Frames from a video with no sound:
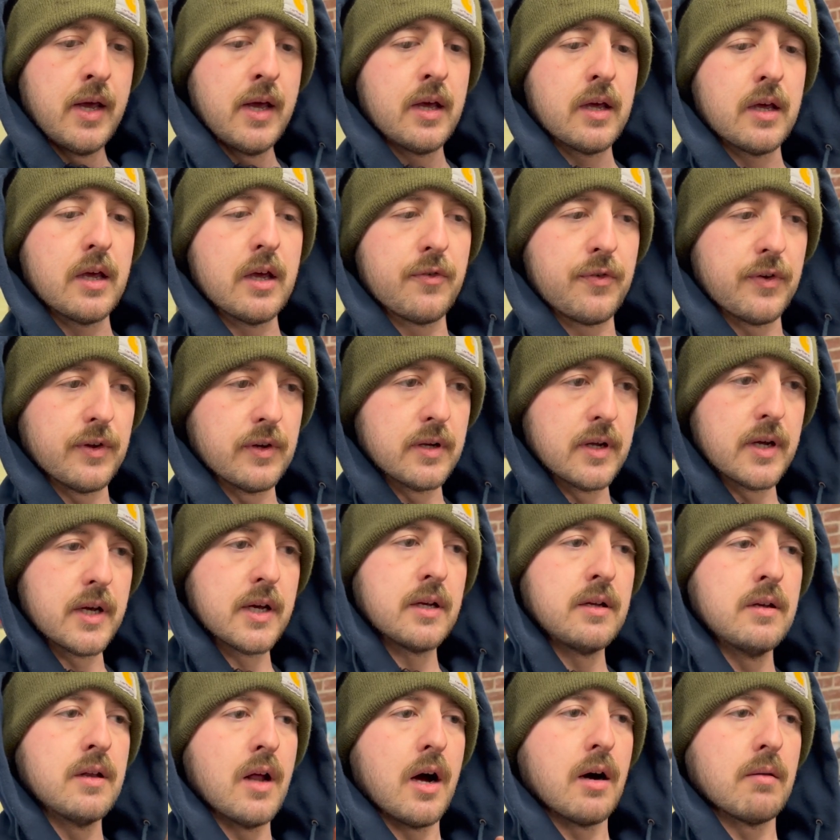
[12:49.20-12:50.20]
If it
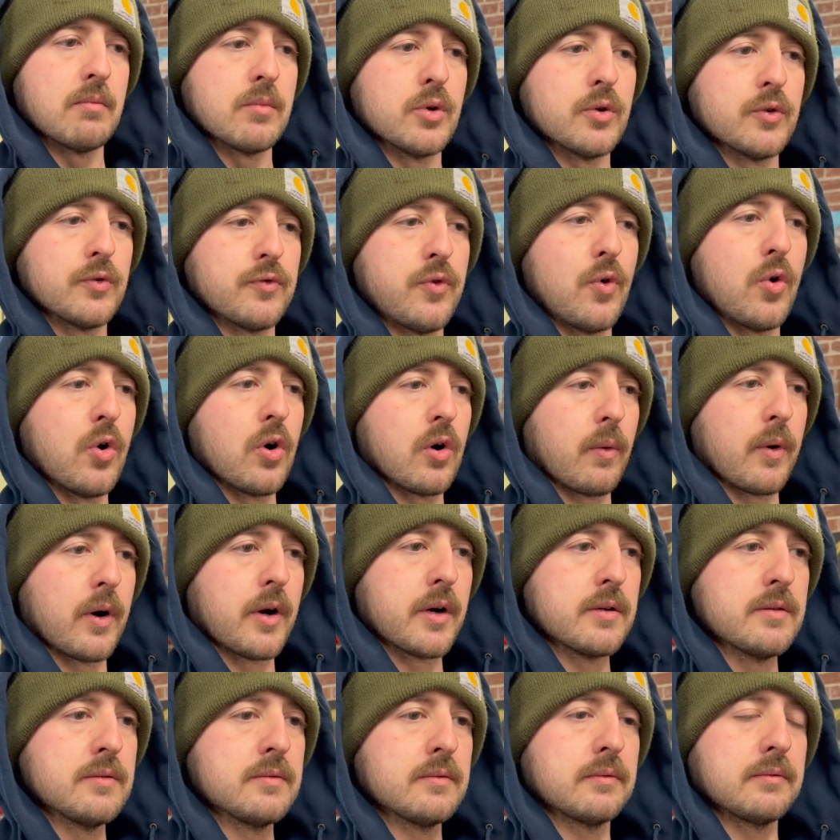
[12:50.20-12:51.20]
did, I'll move
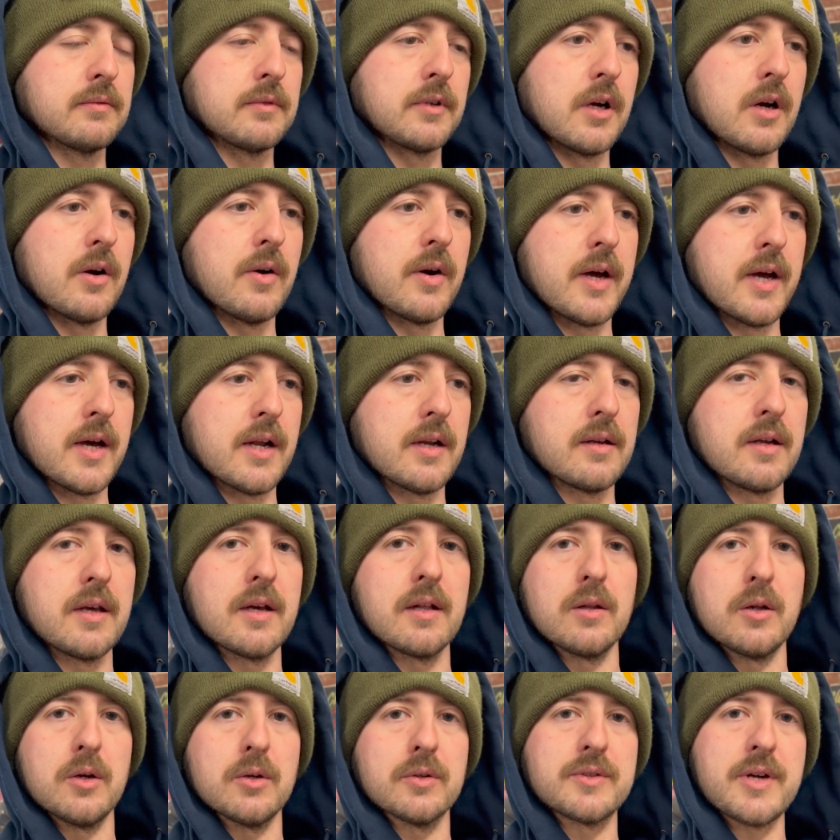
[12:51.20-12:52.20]
forward and go ahead and get
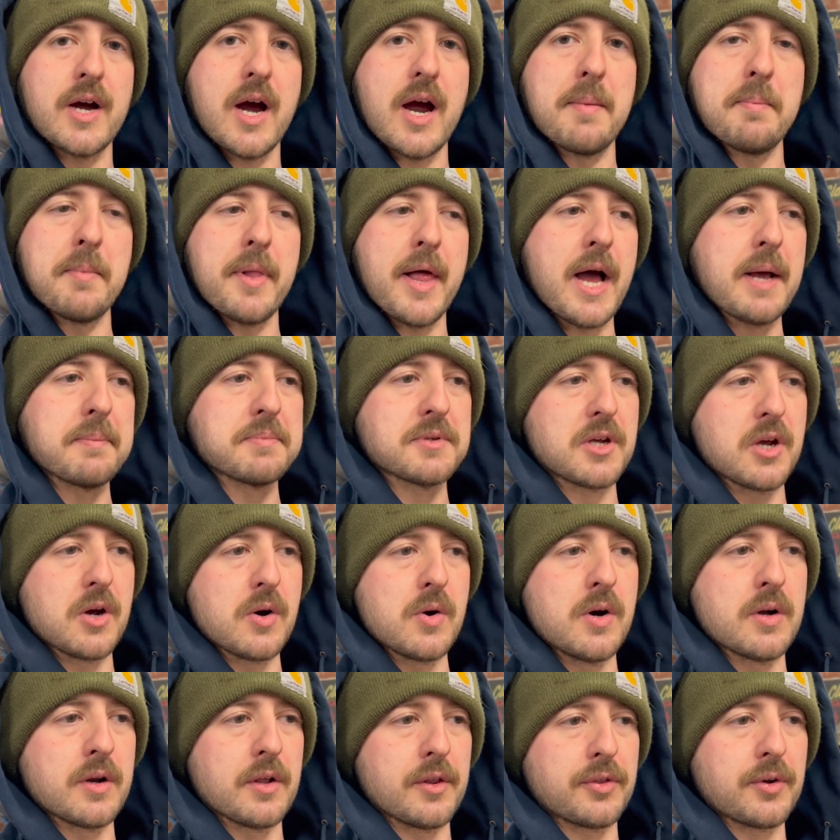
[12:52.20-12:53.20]
a little time lapse
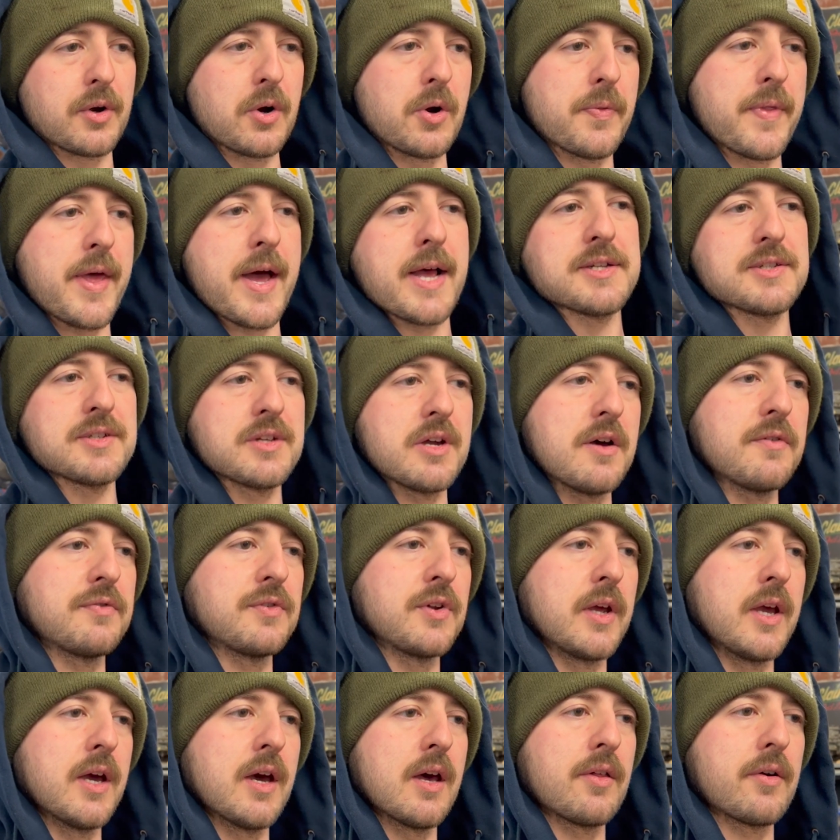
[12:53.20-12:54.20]
going of throwing that stuff
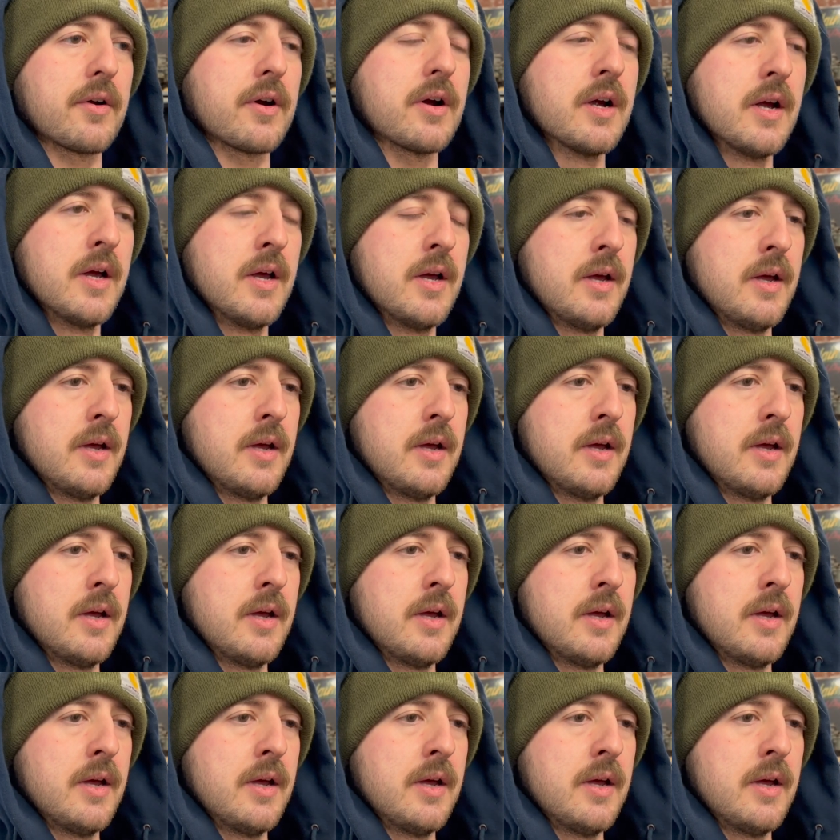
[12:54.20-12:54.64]
together.